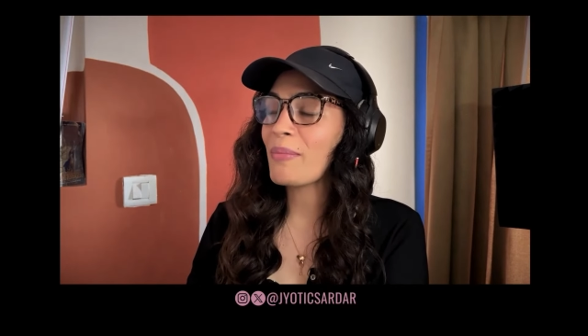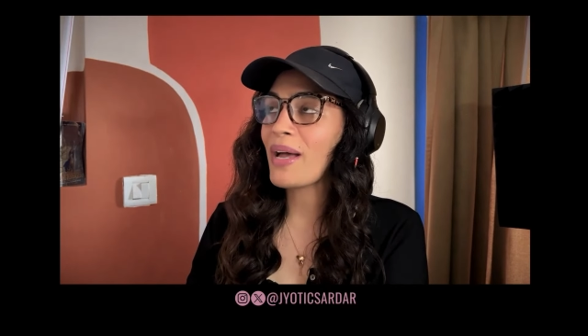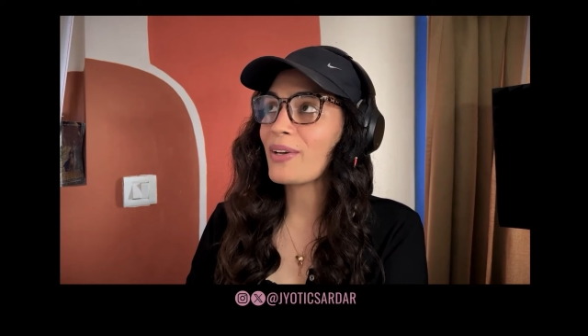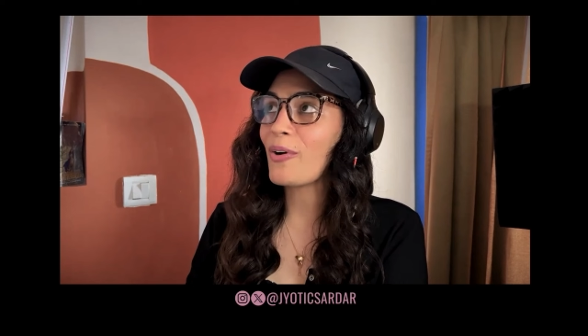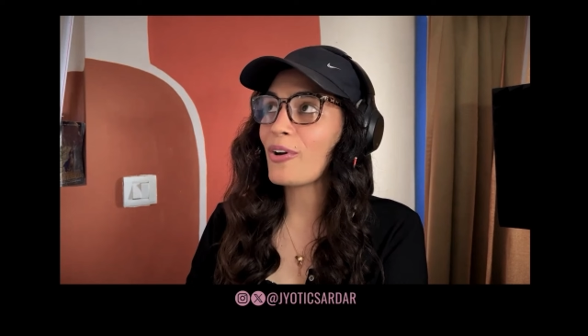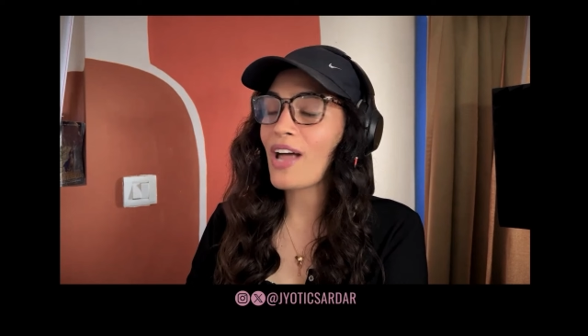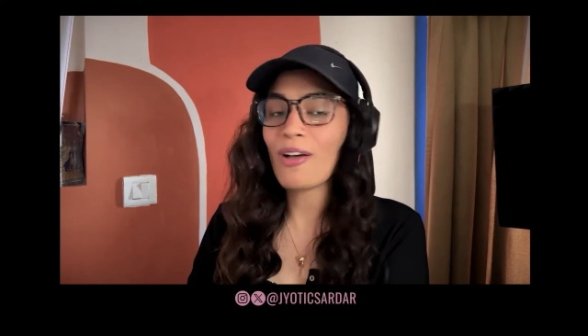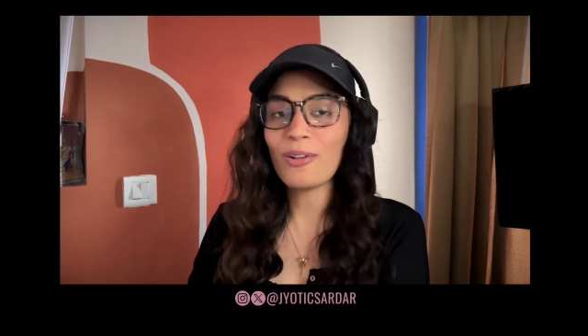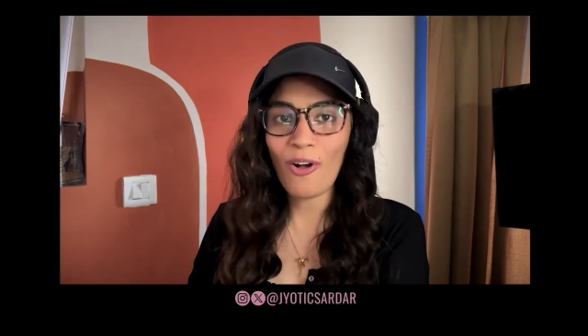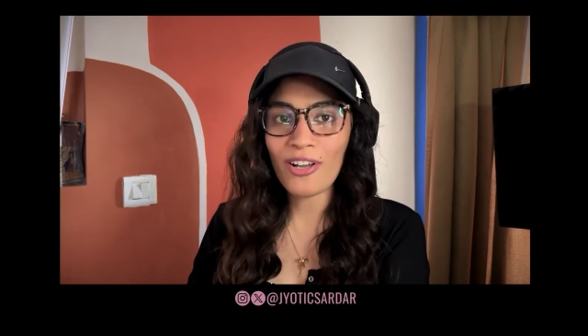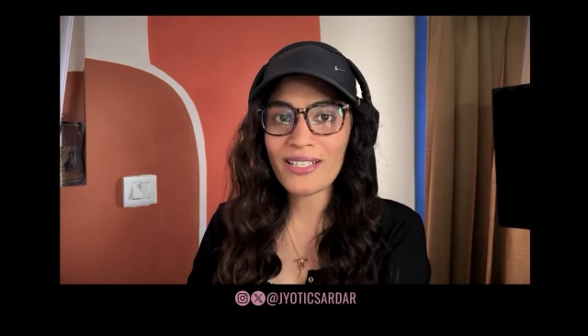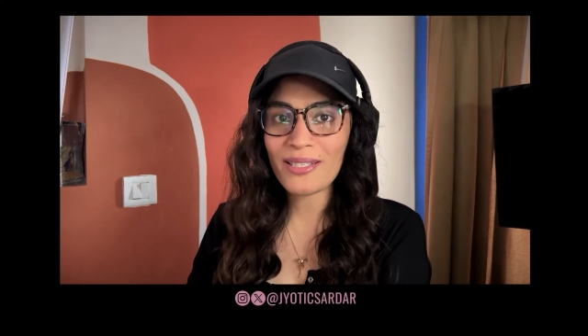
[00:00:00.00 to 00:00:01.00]
my god how
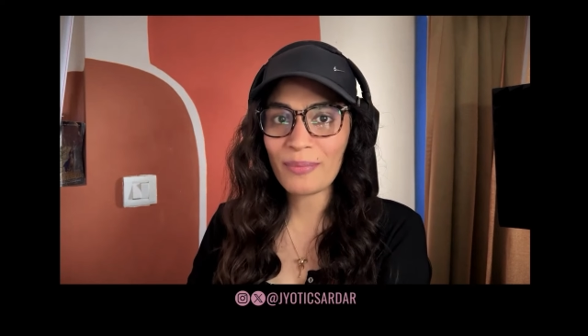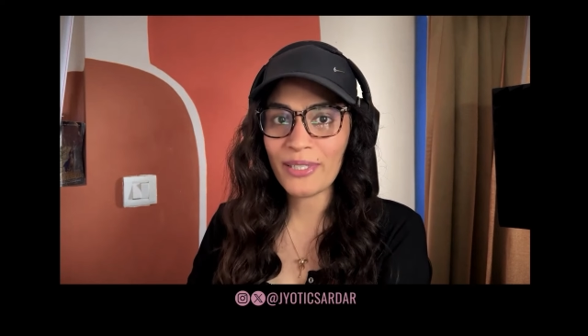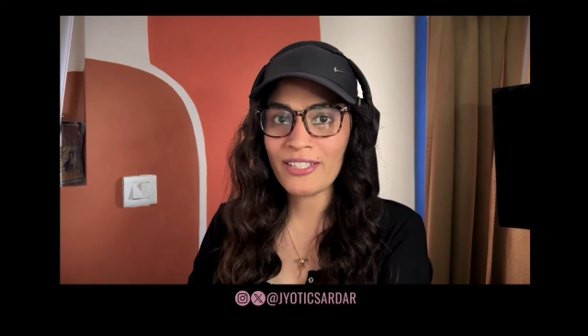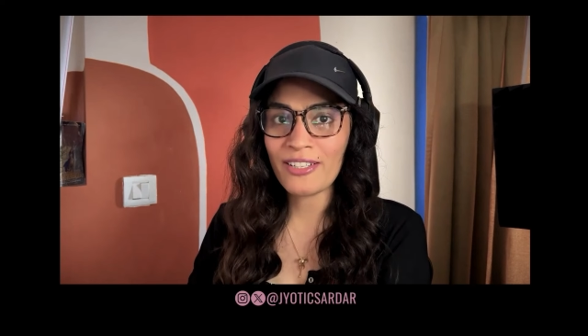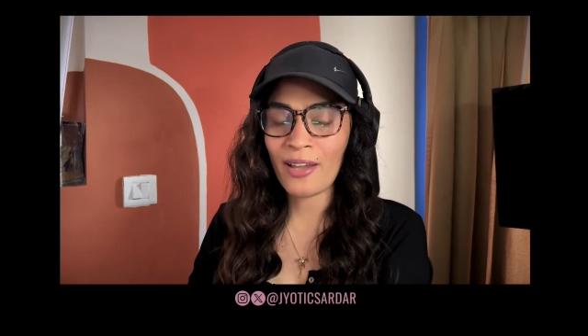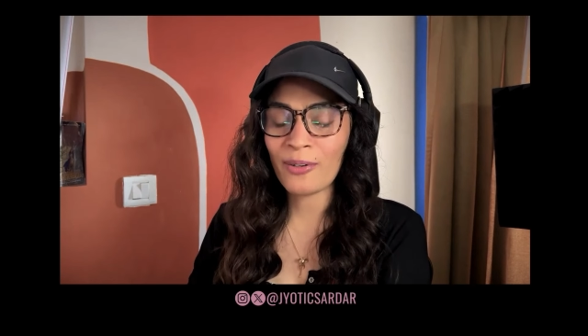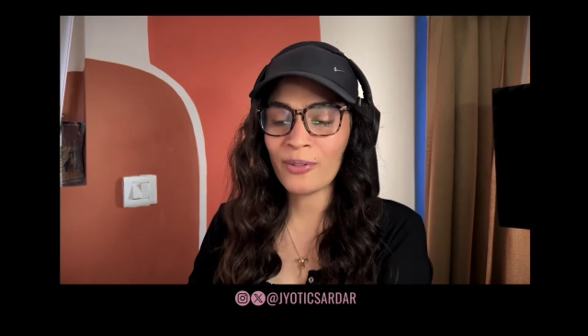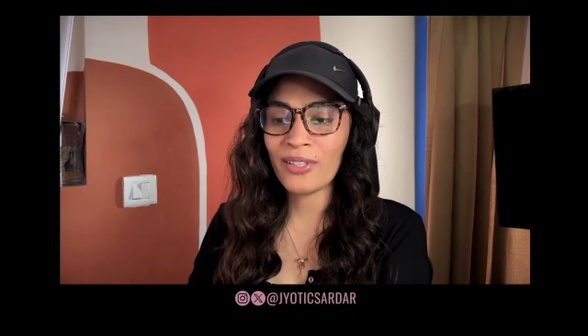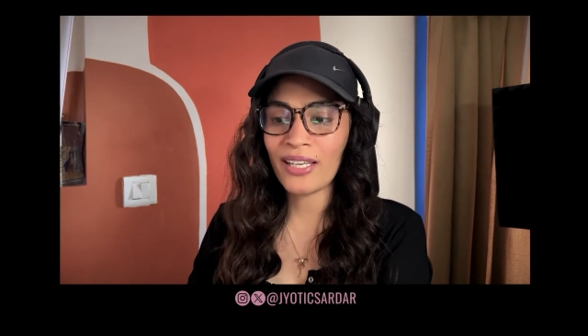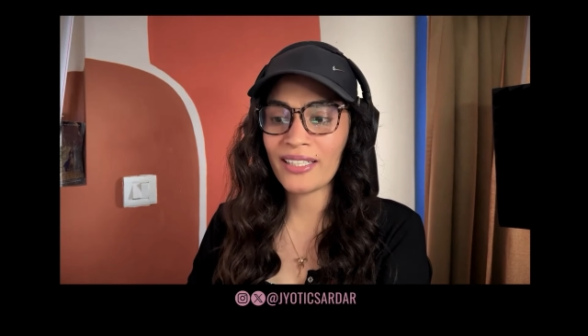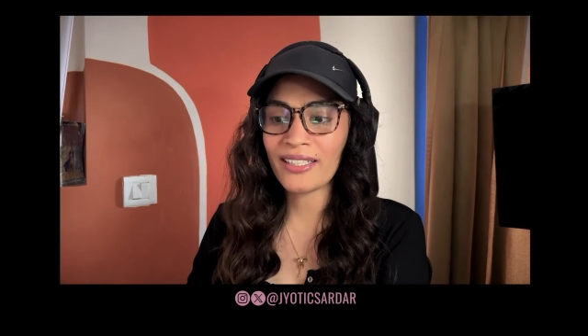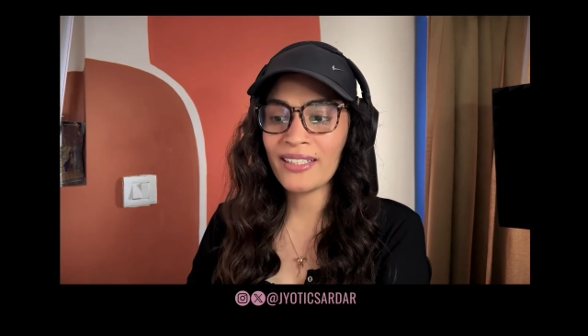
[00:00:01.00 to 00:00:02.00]
long has it been shadow
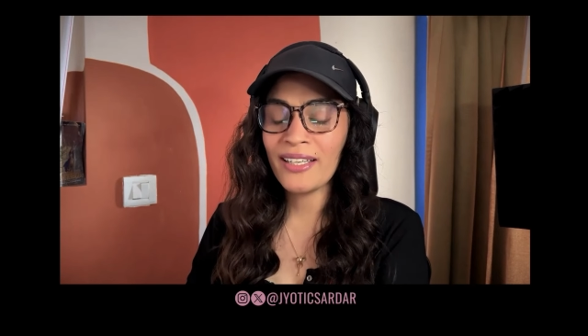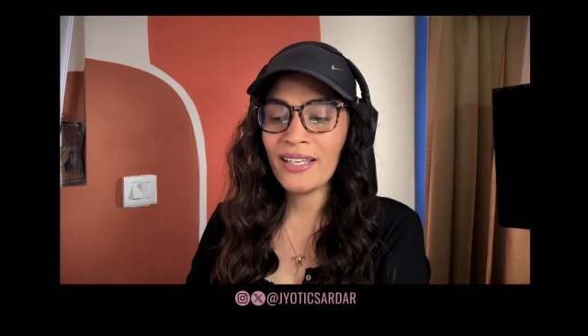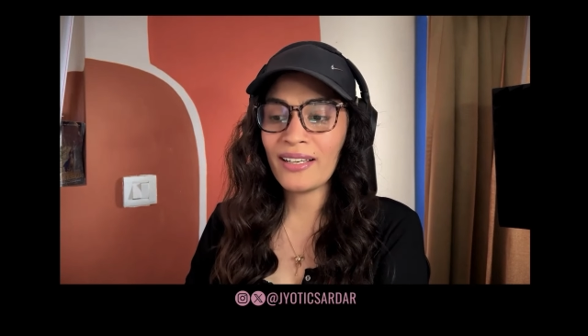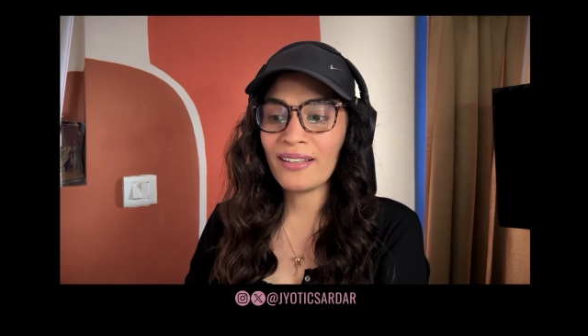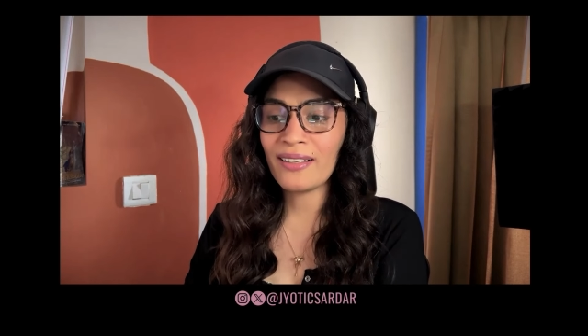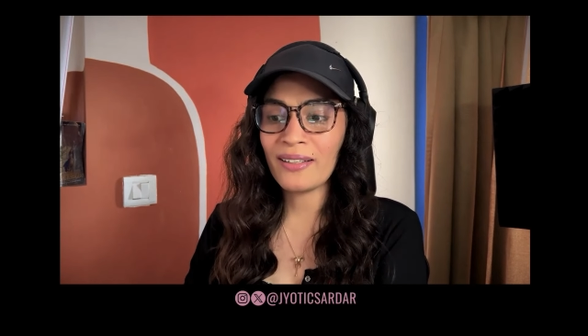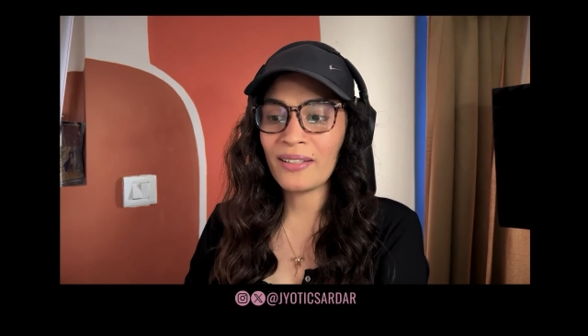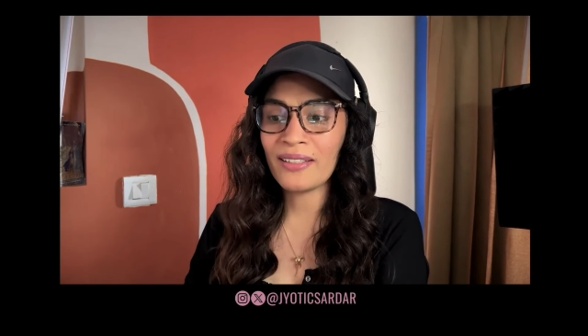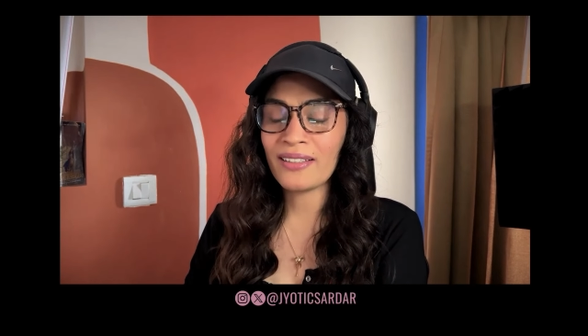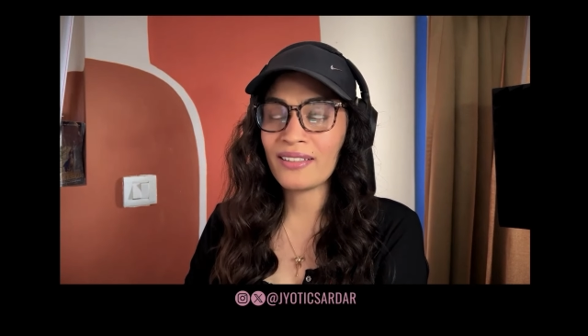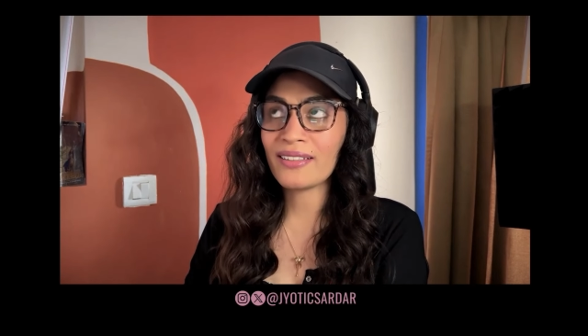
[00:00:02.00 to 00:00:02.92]
like uh